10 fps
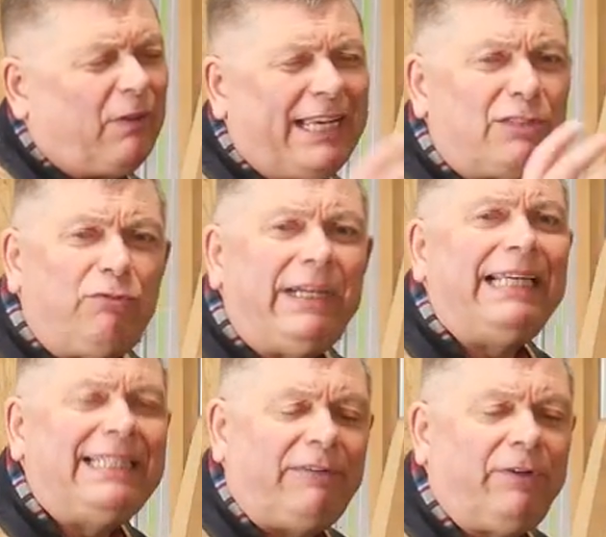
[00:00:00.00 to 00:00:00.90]
It's
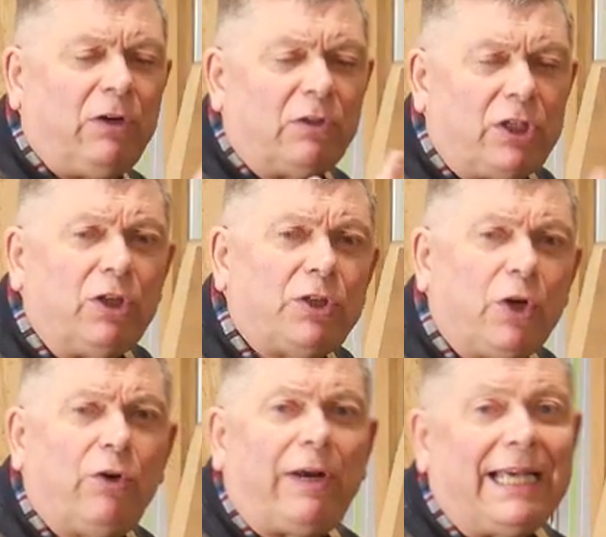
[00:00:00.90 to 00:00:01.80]
really difficult to
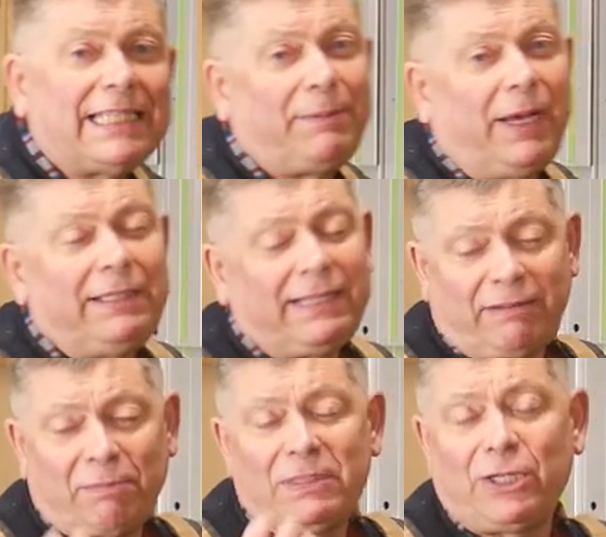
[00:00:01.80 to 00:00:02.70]
grasp, and
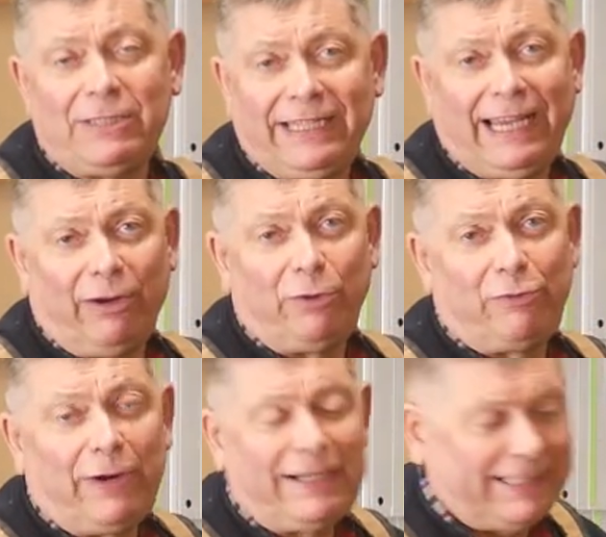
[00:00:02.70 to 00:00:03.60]
I'm starting to get
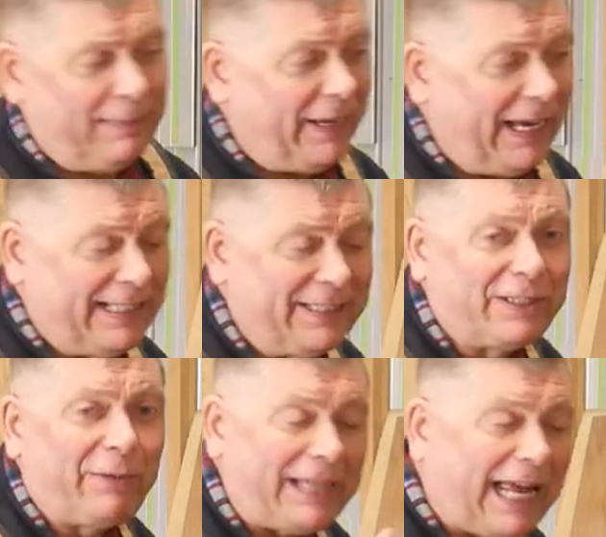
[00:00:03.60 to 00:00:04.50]
arthritis in my hands,
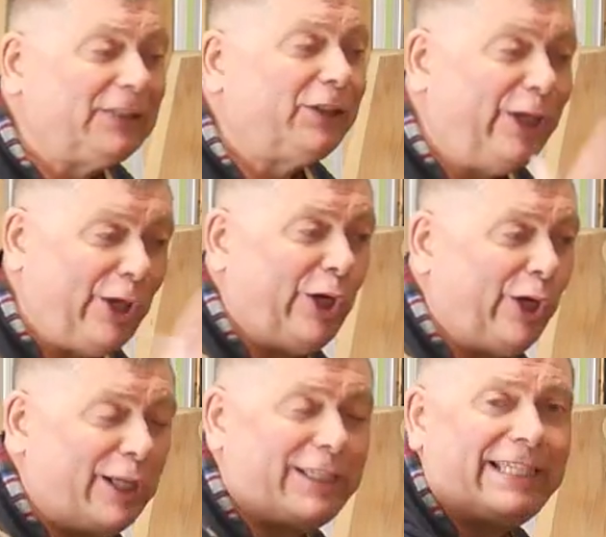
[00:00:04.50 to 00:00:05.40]
so it actually
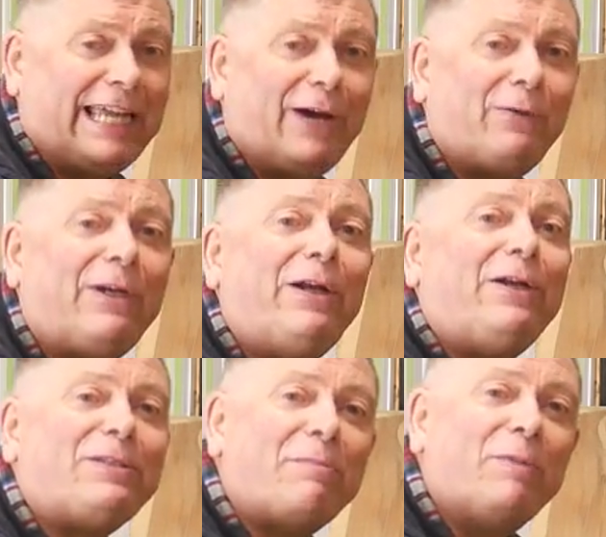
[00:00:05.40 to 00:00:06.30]
hurts now
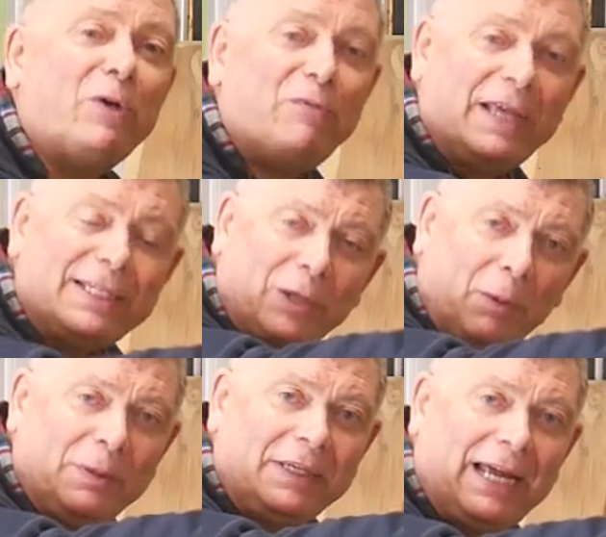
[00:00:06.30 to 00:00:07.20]
to move this
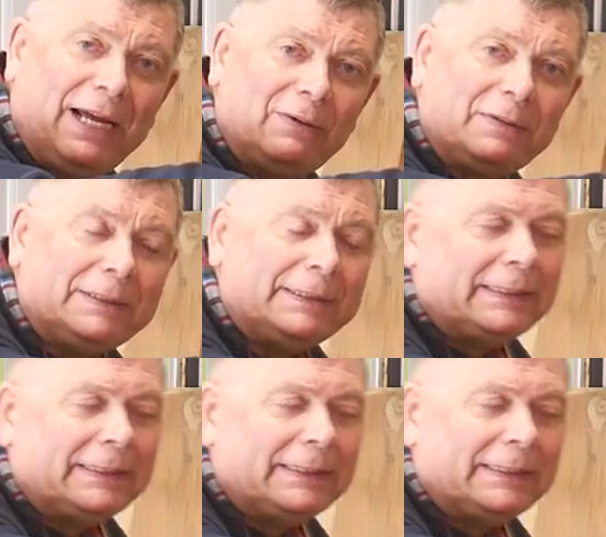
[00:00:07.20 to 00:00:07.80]
up and down.